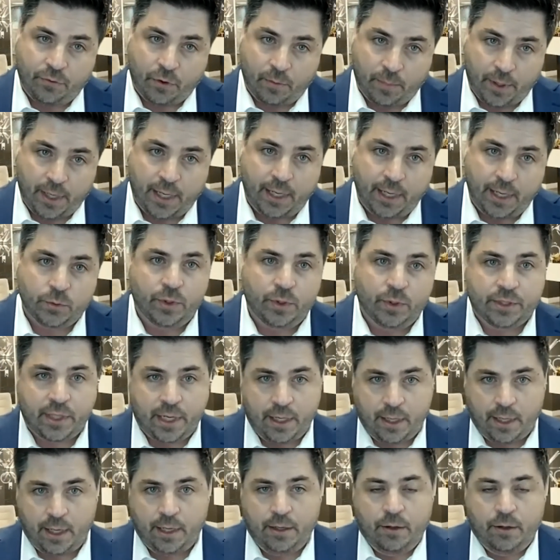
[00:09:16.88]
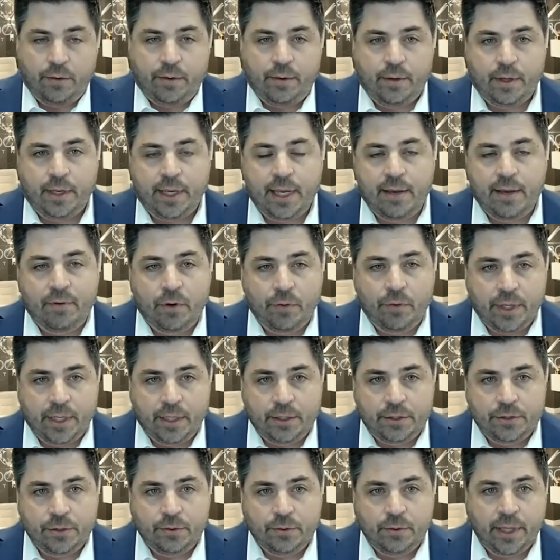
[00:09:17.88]
bonds, which I know Kevin will get
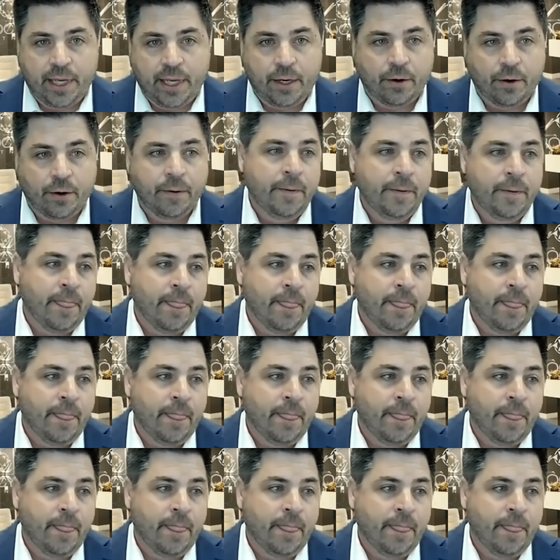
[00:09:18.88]
into later.